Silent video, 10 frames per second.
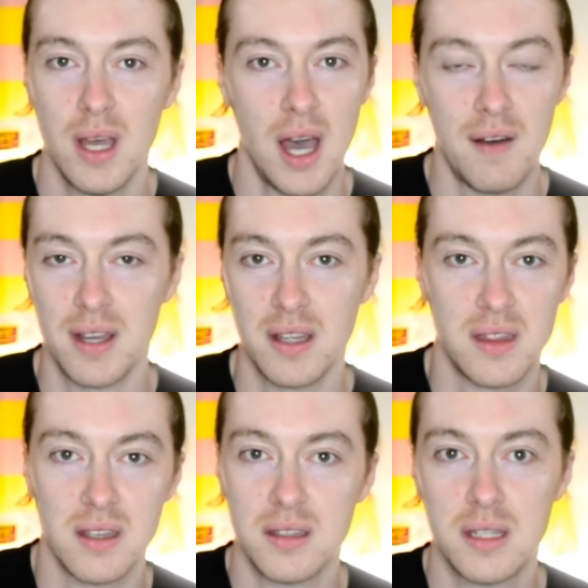I think
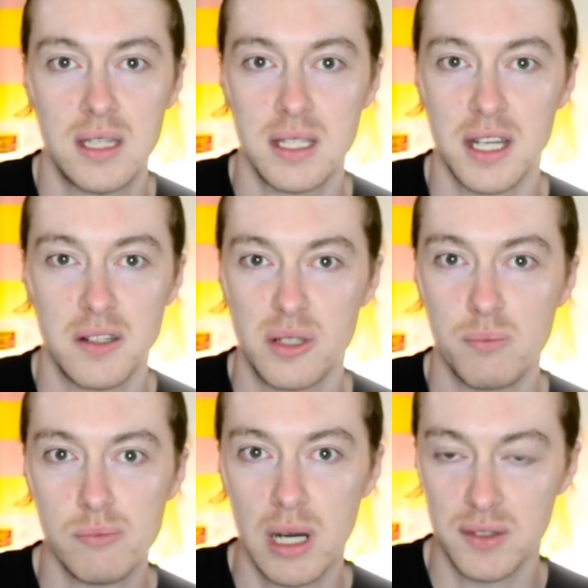the designers
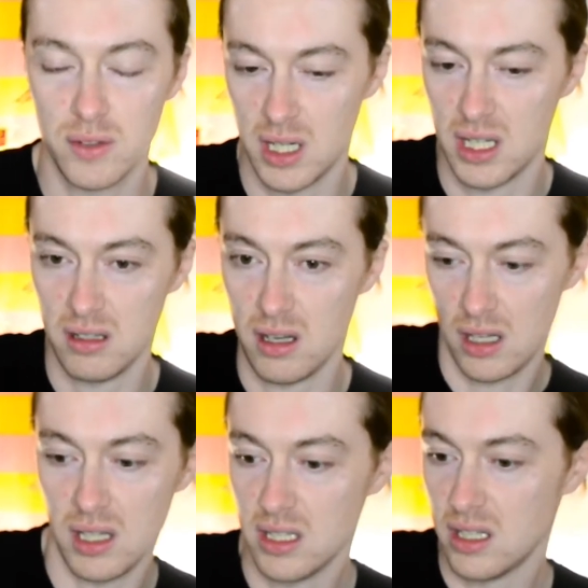must have a
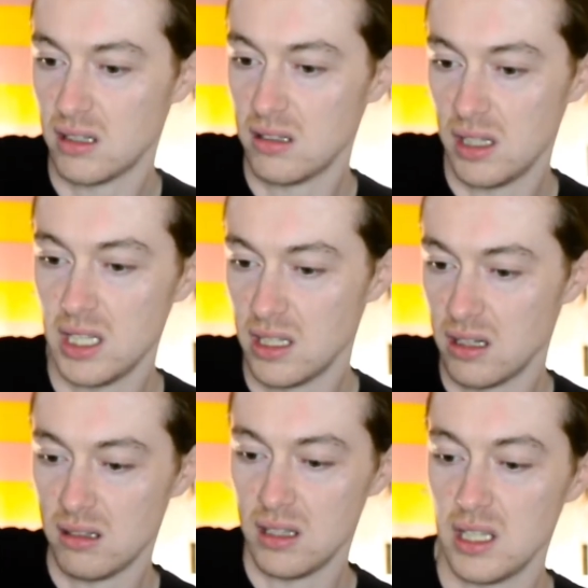line there, a line there,
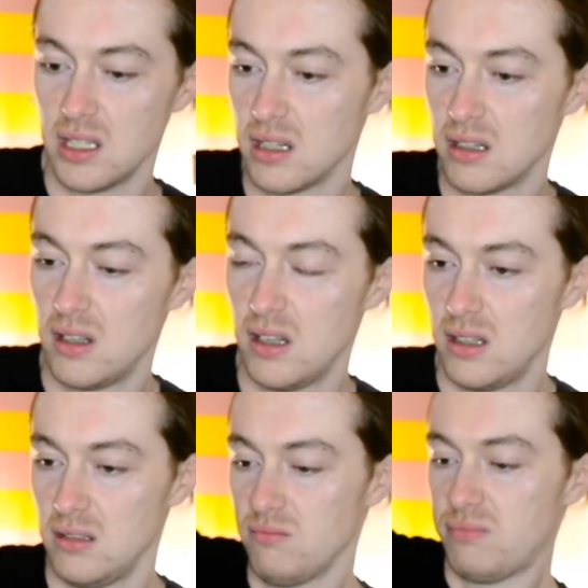a line there,
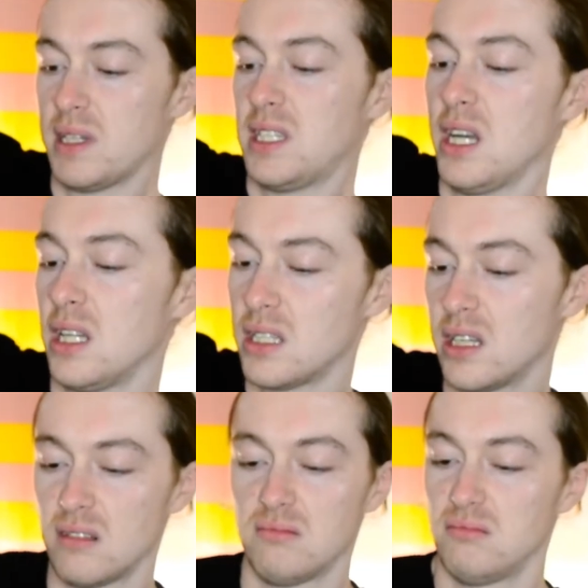big yellow
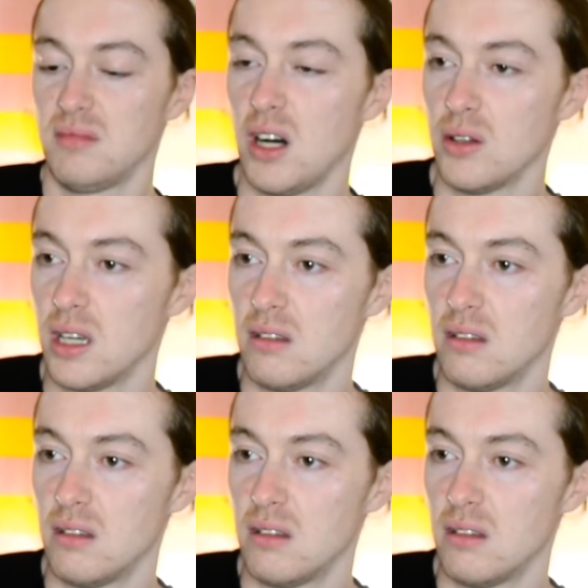there, that'll do.